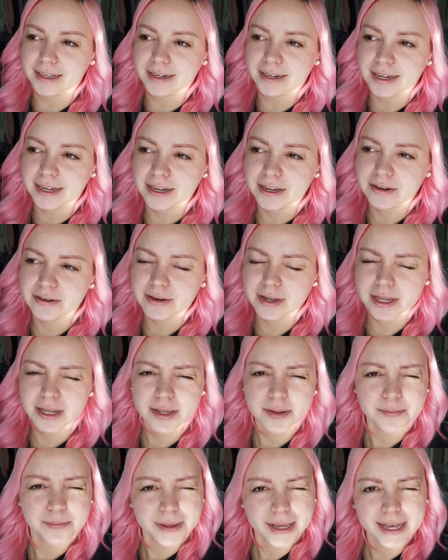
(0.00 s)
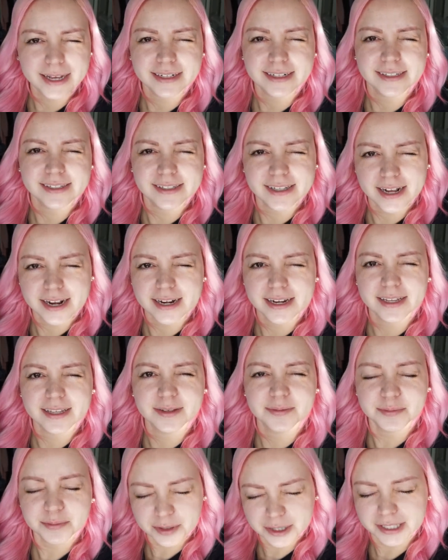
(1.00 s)
And now, back to
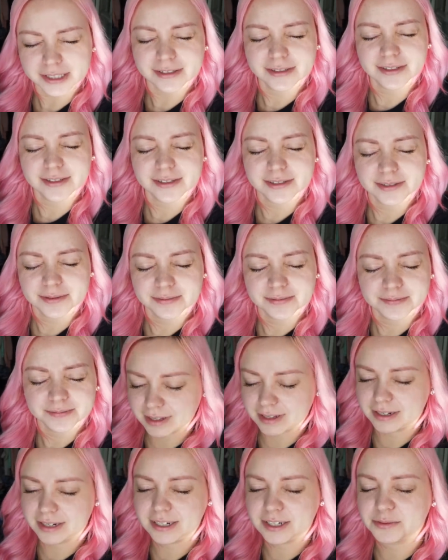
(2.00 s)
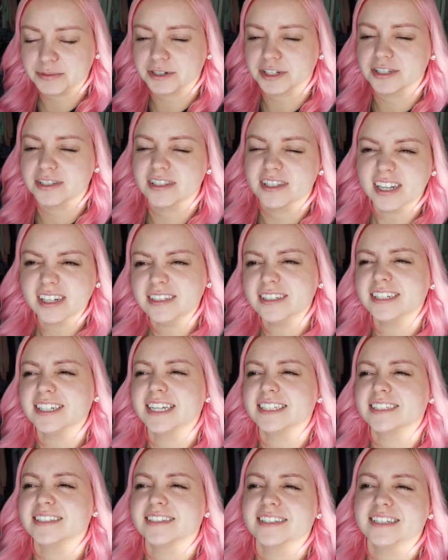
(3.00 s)
signing prints. I need to wear
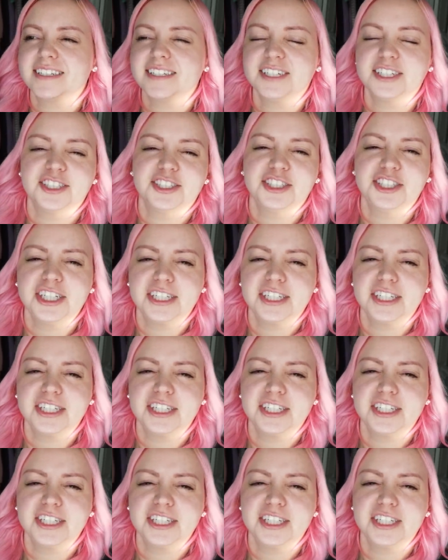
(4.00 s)
sunglasses in here,